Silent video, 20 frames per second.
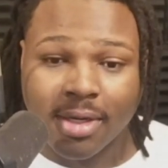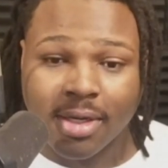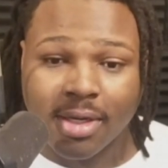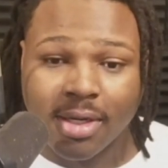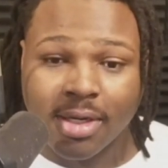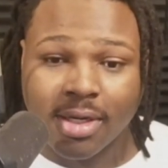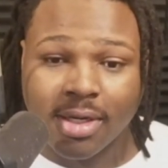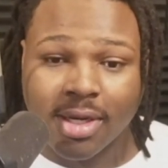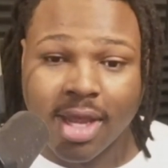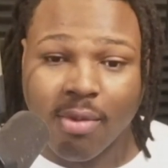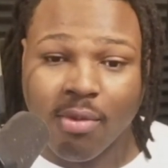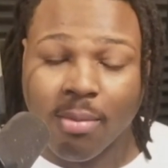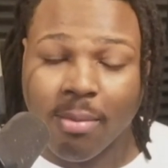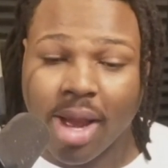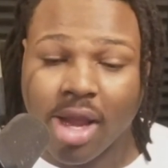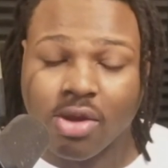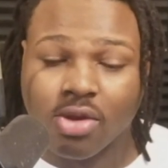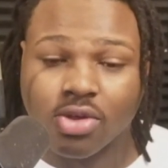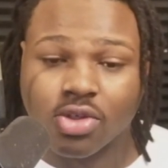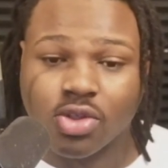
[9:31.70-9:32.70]
that when
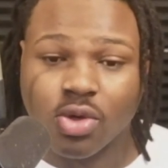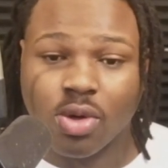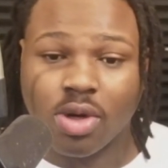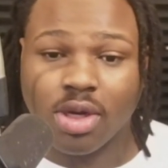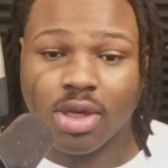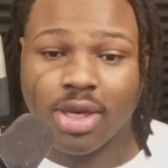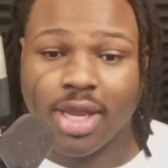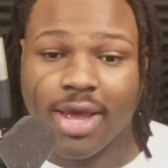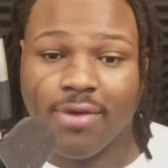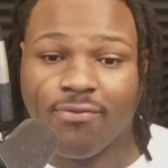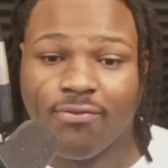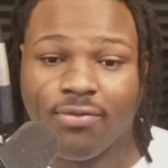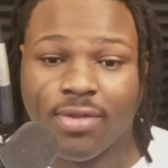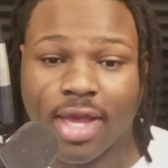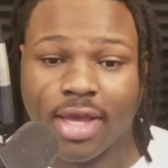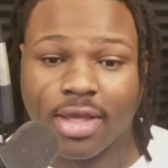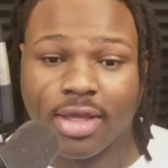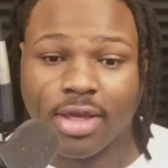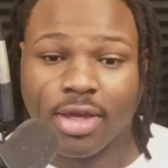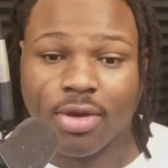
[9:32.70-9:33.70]
Michael Jordan left
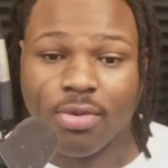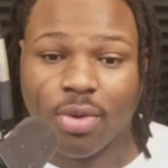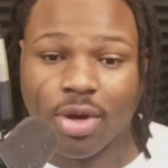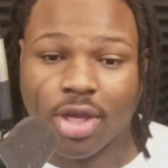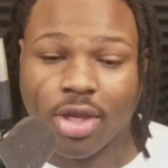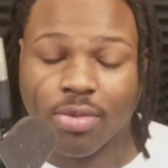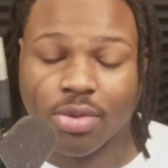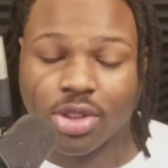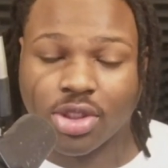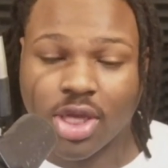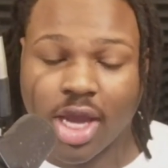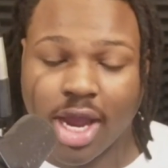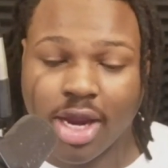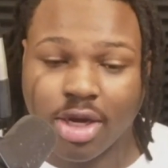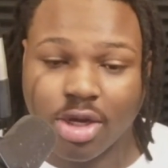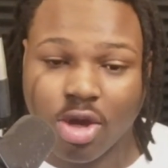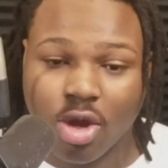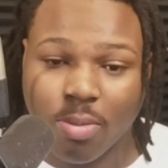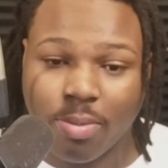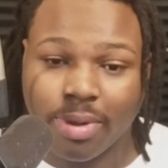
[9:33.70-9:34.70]
that year where he retired to
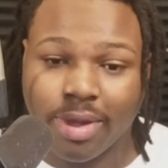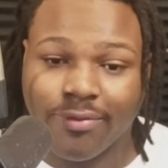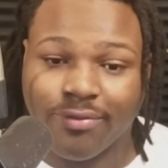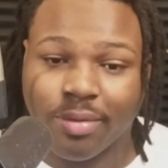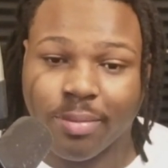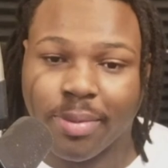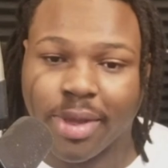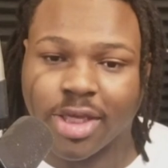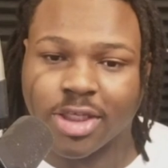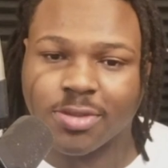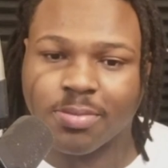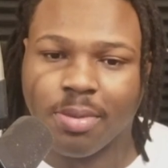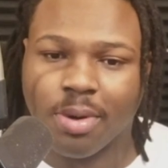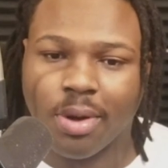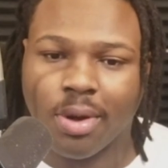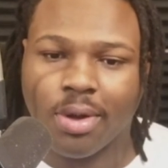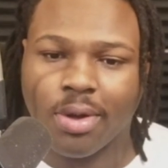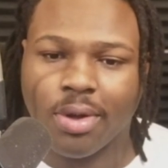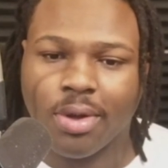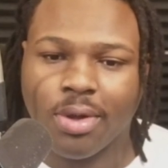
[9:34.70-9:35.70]
go play for
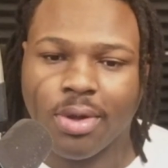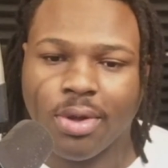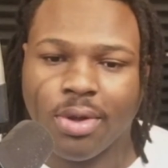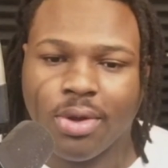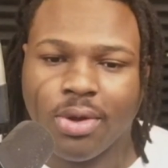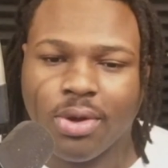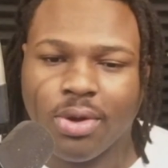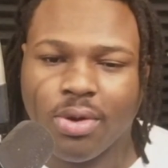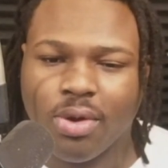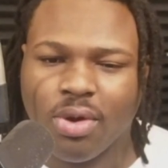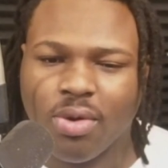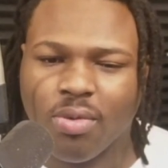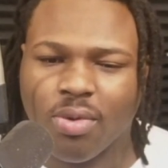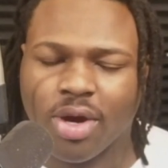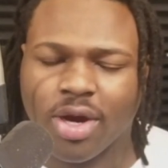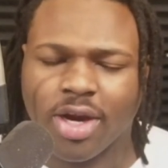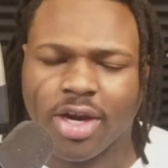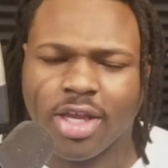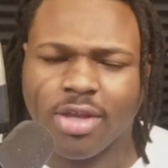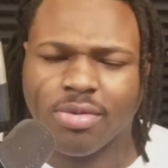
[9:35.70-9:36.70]
baseball,
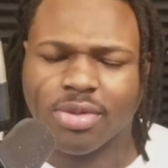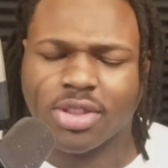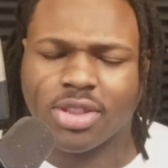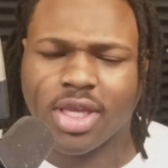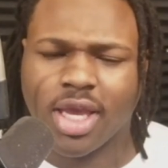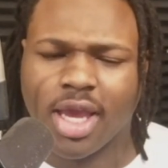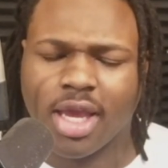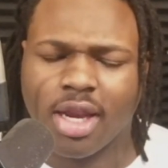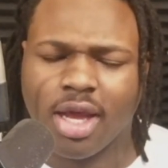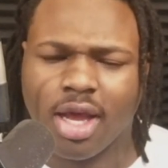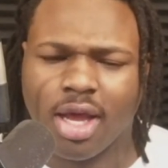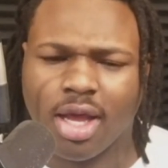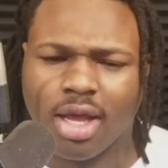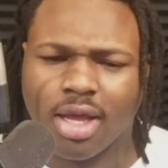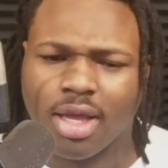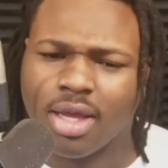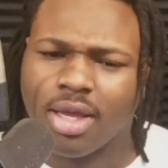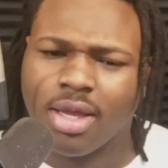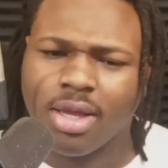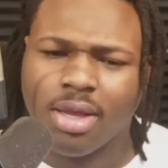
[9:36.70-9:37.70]
where he was saying, uh,
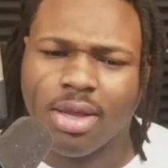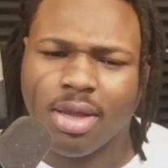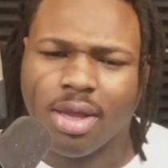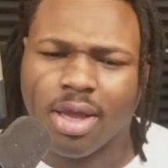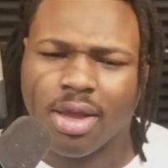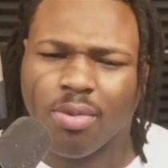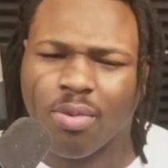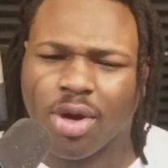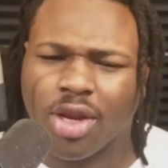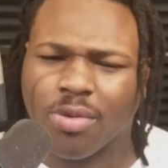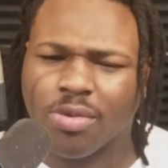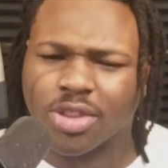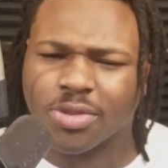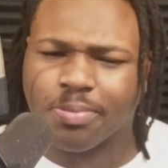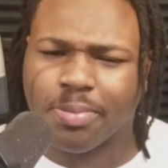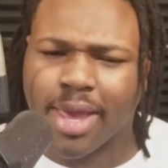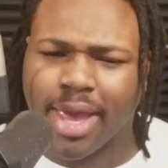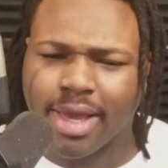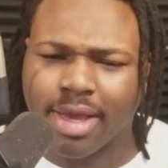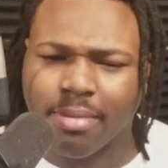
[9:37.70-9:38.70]
where he was
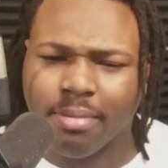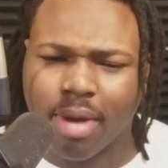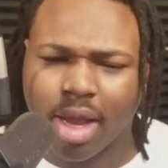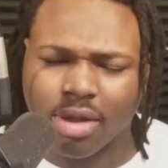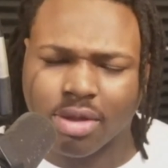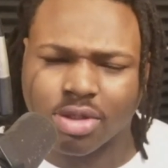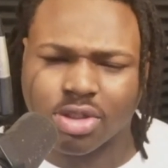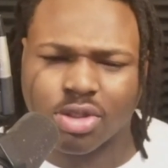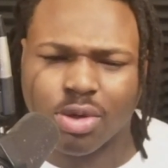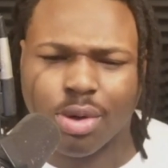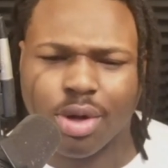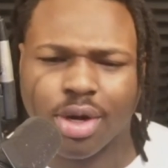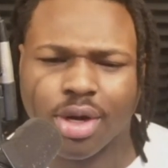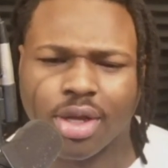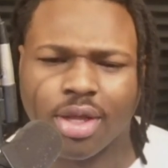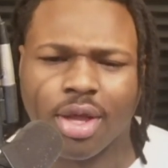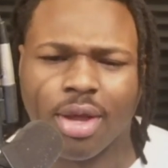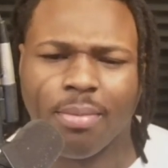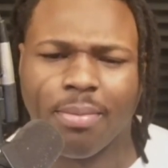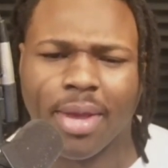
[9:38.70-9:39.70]
begging Michael Jordan to
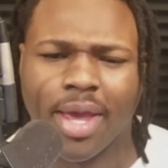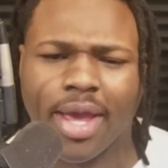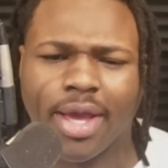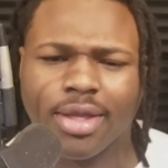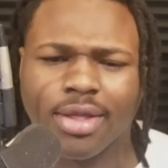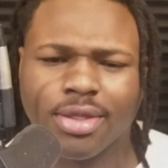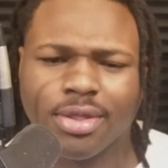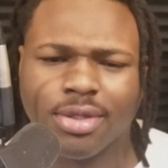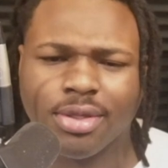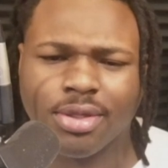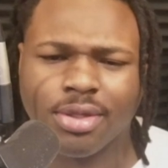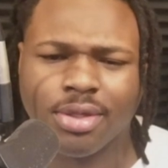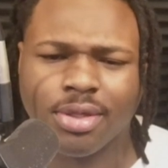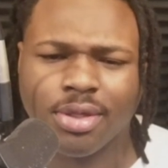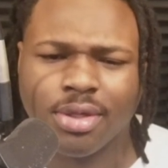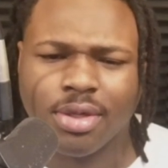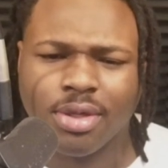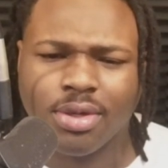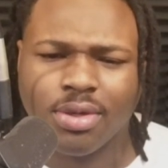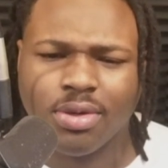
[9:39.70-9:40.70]
come back,
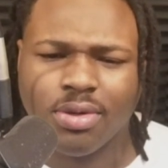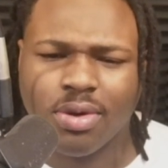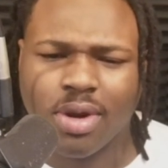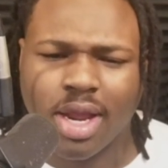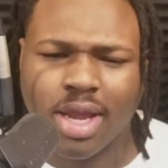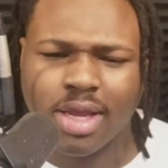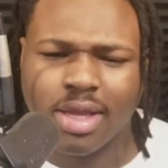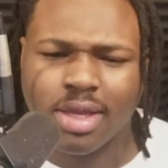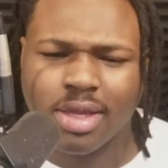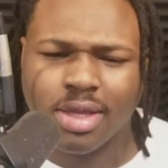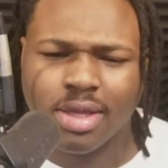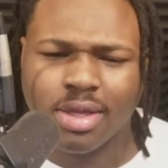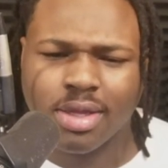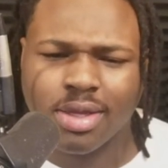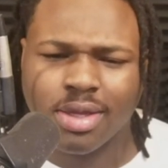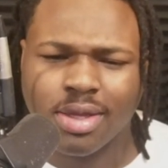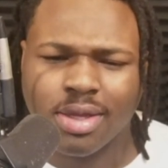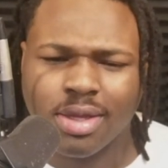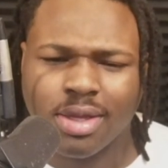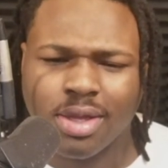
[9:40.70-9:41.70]
right?
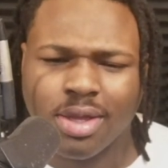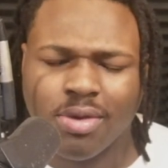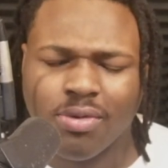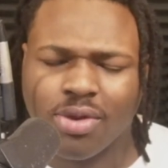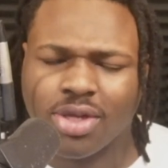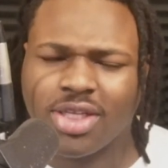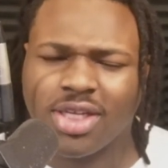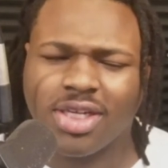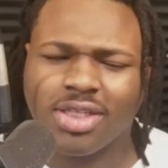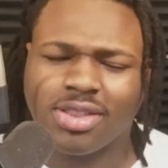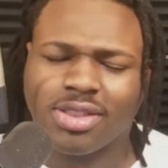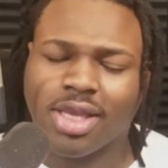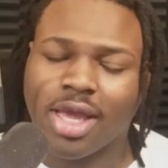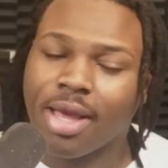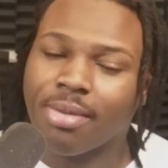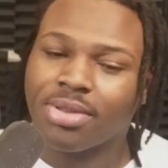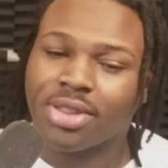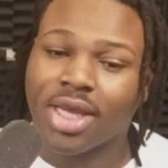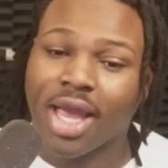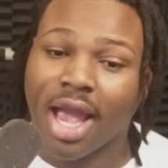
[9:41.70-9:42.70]
Was this same
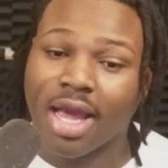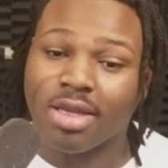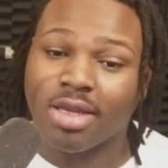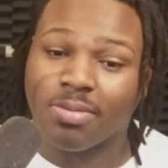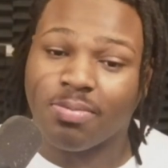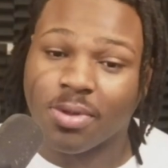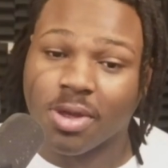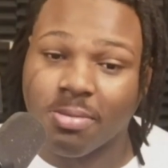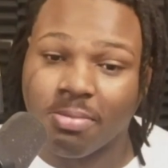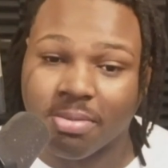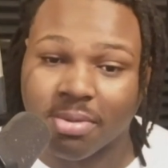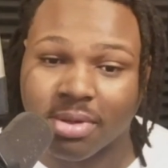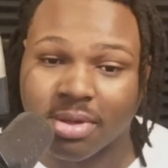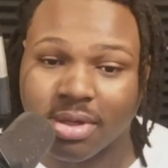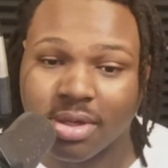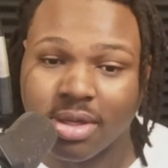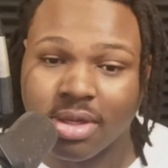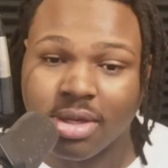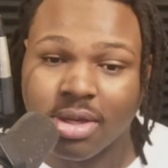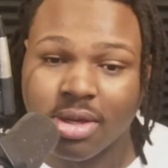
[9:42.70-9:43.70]
Scottie Pippen,
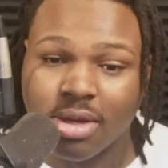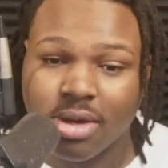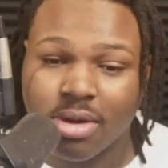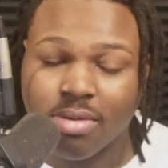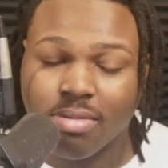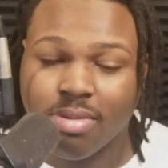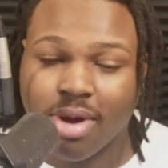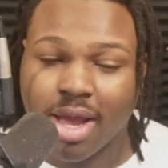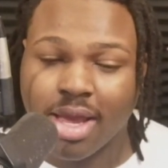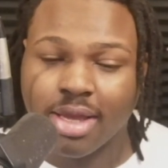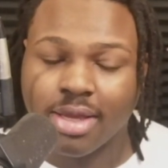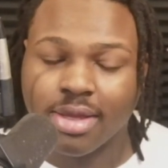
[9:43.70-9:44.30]
right,